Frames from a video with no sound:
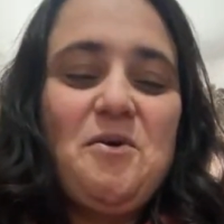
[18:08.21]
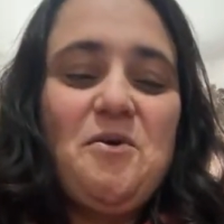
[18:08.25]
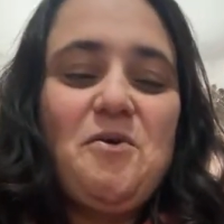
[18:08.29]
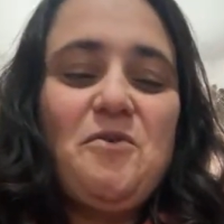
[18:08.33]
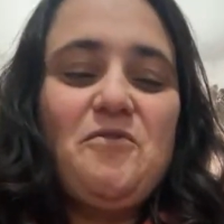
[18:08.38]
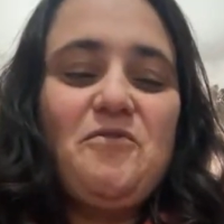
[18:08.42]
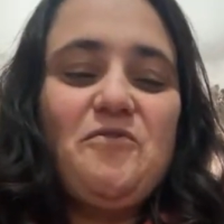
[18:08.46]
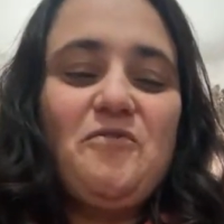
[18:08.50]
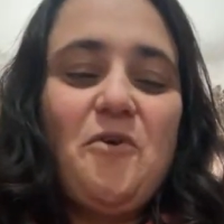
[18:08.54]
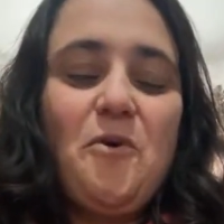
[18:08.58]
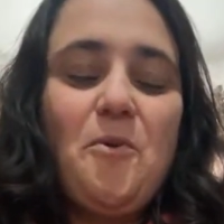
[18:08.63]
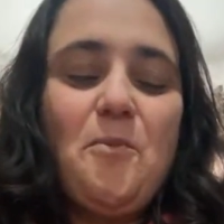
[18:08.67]

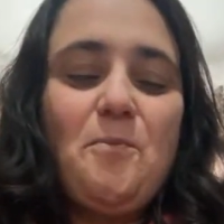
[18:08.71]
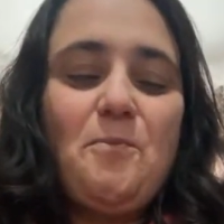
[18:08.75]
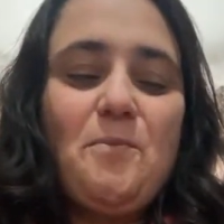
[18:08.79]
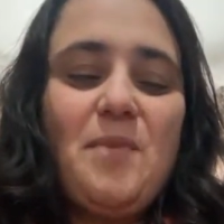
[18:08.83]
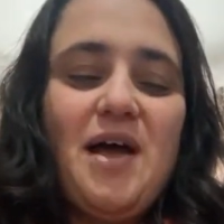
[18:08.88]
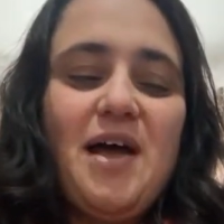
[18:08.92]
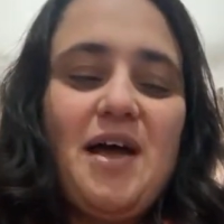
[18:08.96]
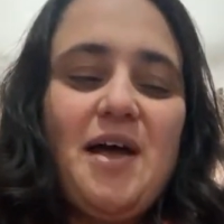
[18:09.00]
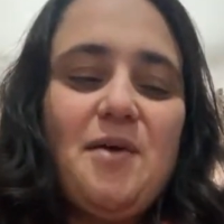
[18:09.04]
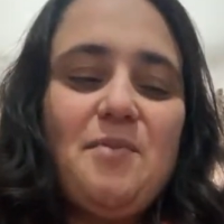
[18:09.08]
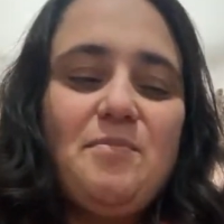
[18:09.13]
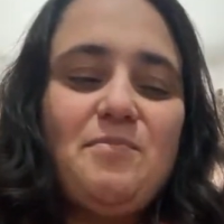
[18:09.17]
from
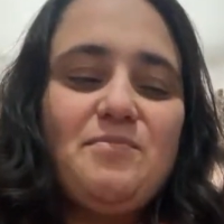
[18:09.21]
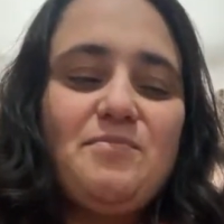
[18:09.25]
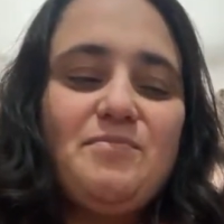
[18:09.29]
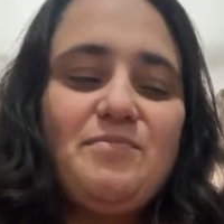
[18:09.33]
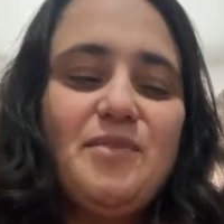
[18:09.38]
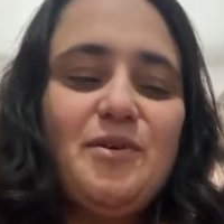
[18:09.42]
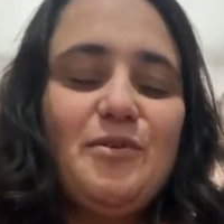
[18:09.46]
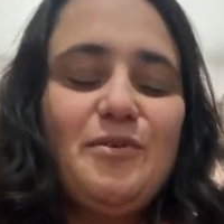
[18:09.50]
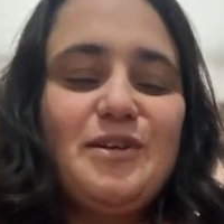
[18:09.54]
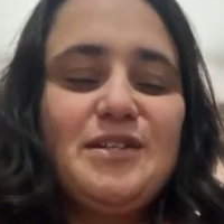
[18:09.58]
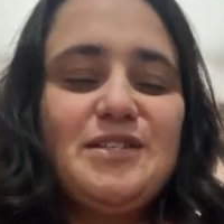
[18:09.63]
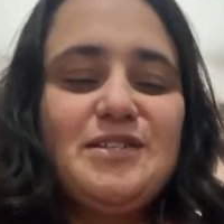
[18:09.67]

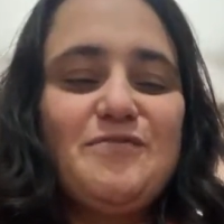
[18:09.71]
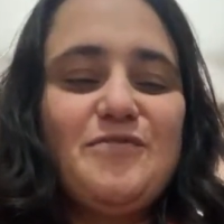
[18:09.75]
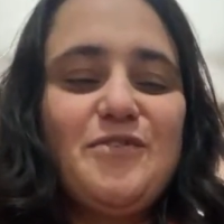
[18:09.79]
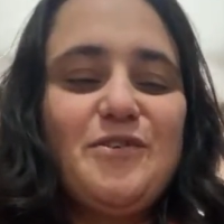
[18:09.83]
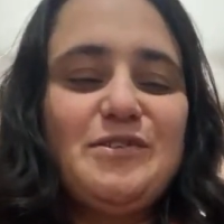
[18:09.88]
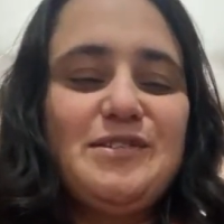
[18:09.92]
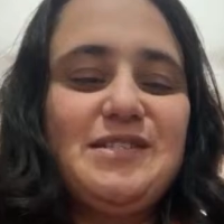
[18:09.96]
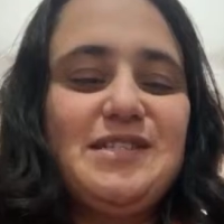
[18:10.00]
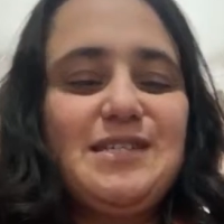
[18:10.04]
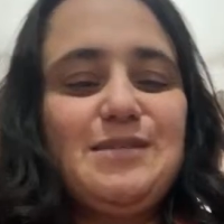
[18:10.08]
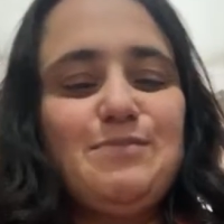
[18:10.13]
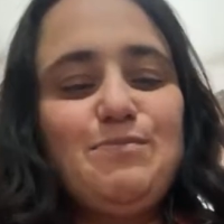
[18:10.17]
Milka
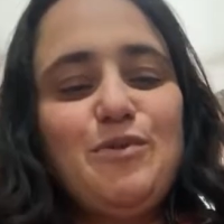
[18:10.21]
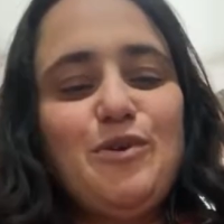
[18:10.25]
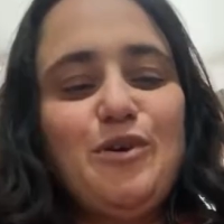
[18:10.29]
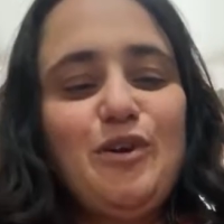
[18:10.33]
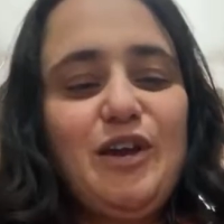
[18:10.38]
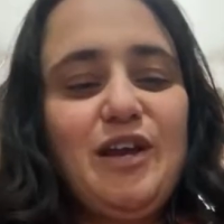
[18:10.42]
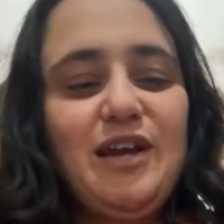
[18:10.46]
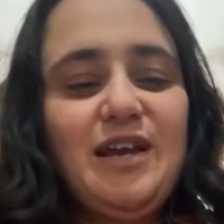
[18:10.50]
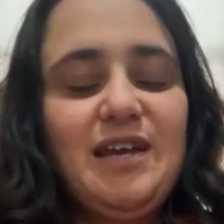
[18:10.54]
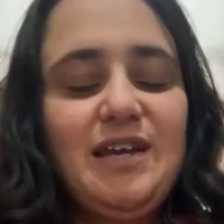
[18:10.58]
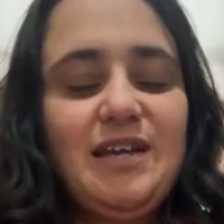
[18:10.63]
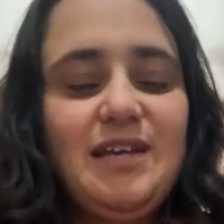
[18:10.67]
DeVos's book.